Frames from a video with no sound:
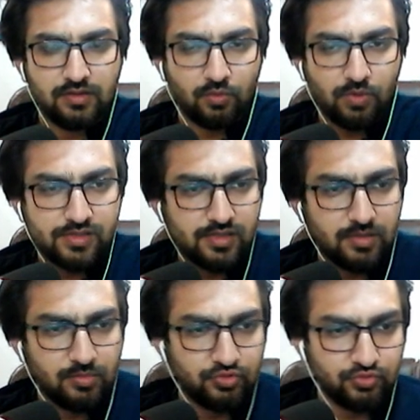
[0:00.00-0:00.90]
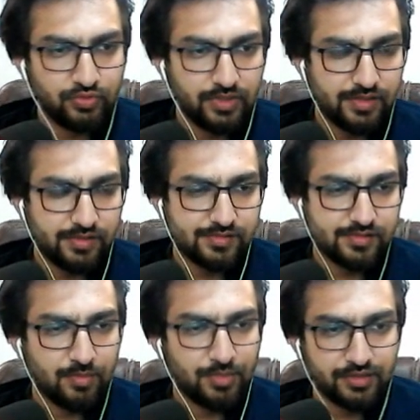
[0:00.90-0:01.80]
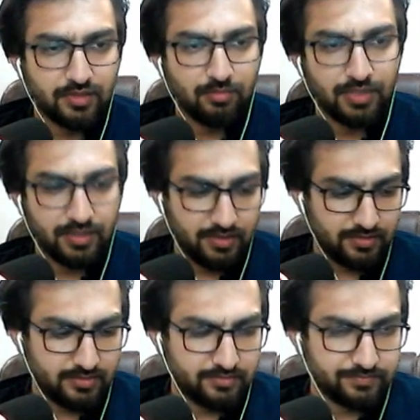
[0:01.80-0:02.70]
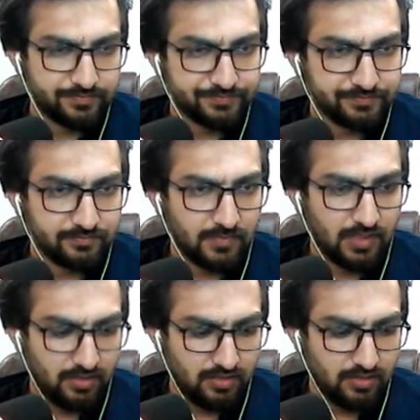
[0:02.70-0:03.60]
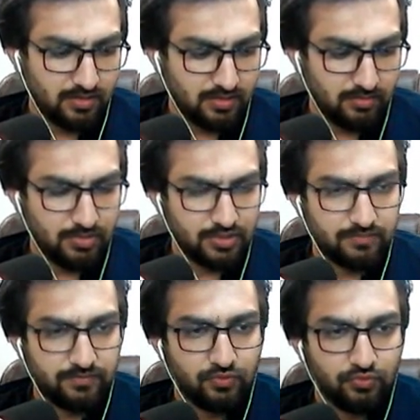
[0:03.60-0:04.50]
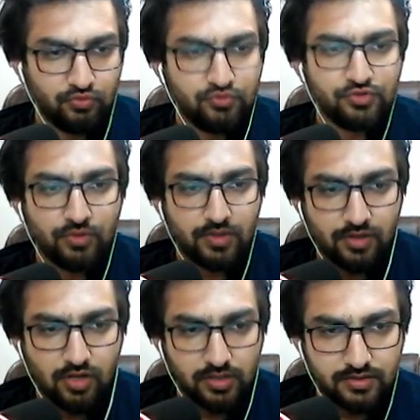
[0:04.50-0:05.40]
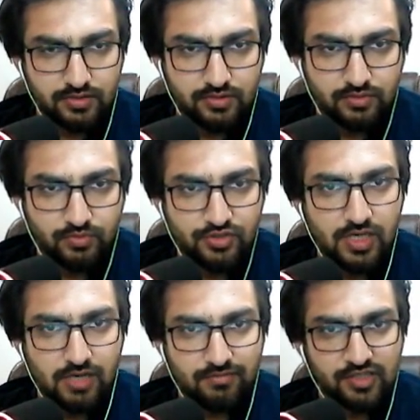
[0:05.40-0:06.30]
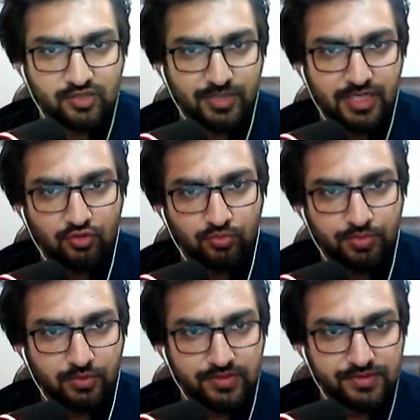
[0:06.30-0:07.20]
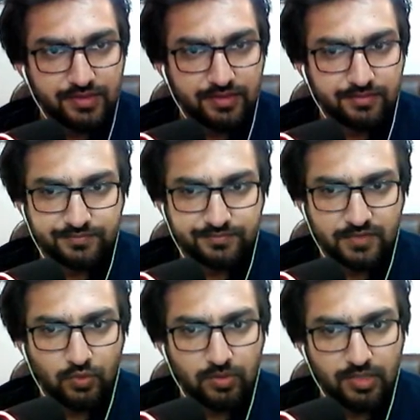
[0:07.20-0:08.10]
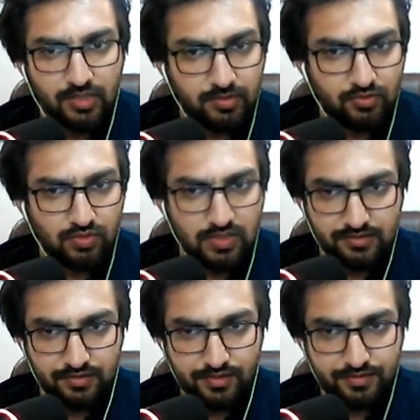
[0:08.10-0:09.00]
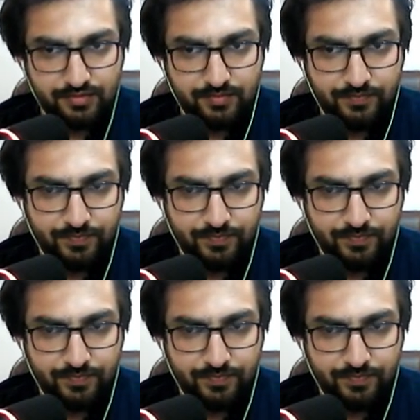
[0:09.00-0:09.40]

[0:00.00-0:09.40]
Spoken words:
Question number 2 is a bit complicated, but if you use your knowledge which I have explained you previously, you will be able to answer this.